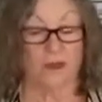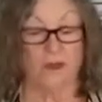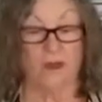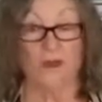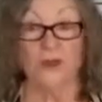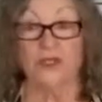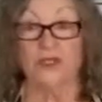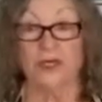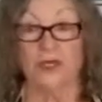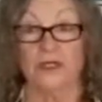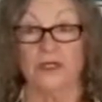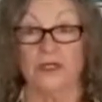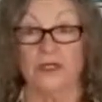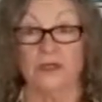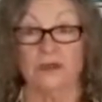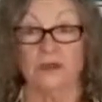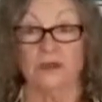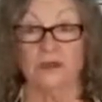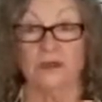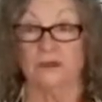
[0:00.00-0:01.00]
Who are you talking to?
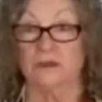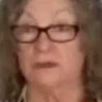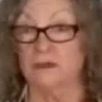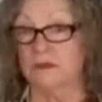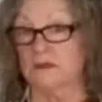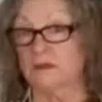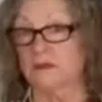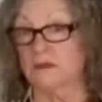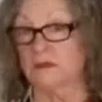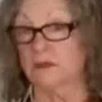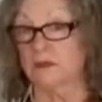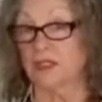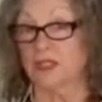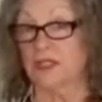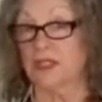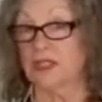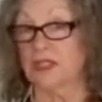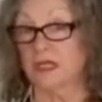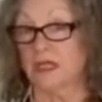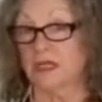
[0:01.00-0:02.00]
What are you
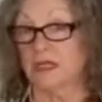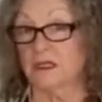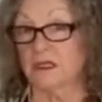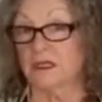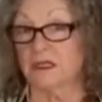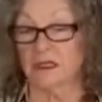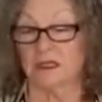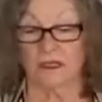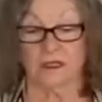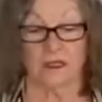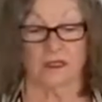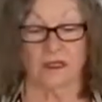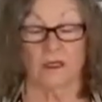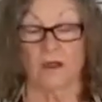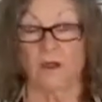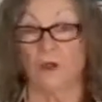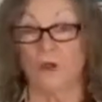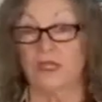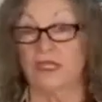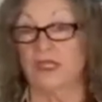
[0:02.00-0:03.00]
going to say?
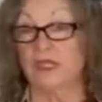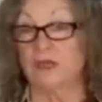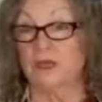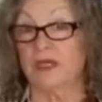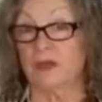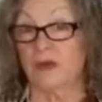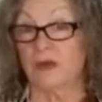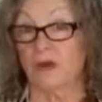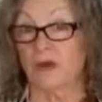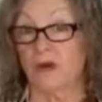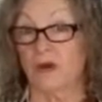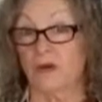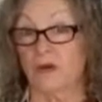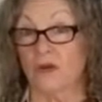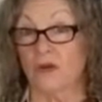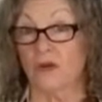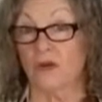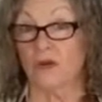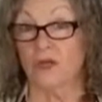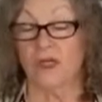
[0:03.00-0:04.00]
When are you going to make the call?
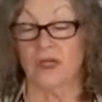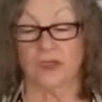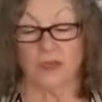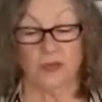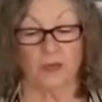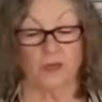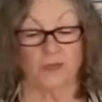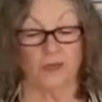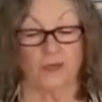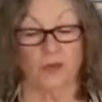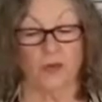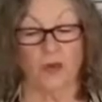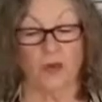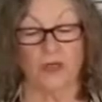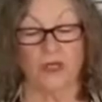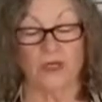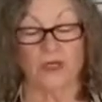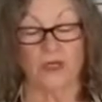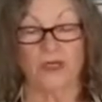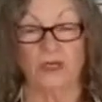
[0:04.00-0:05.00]
Number
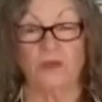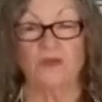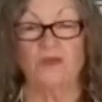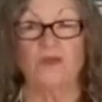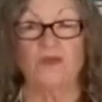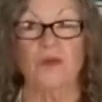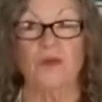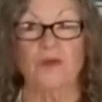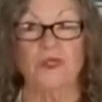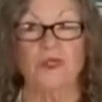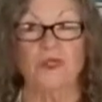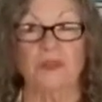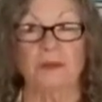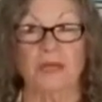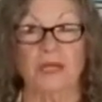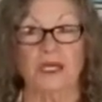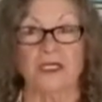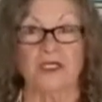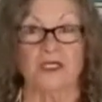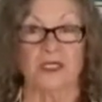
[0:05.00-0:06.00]
4 is the
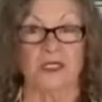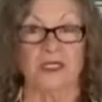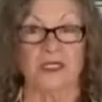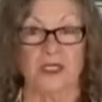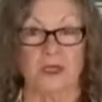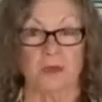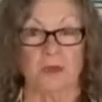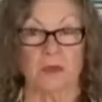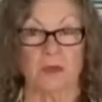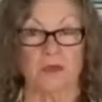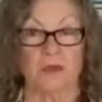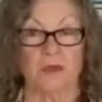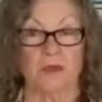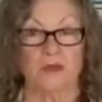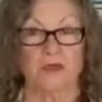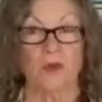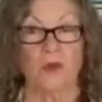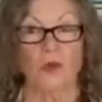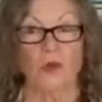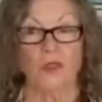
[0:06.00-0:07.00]
magic step.
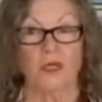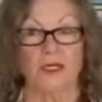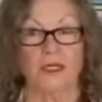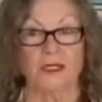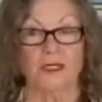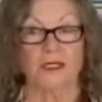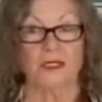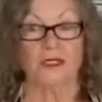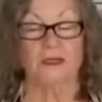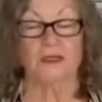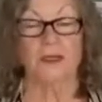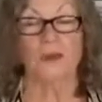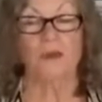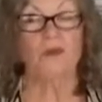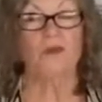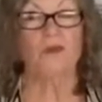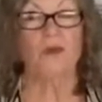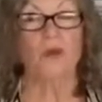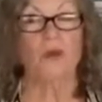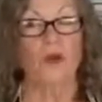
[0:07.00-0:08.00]
Totally. Number
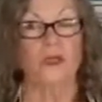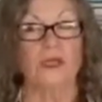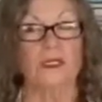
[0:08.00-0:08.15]
4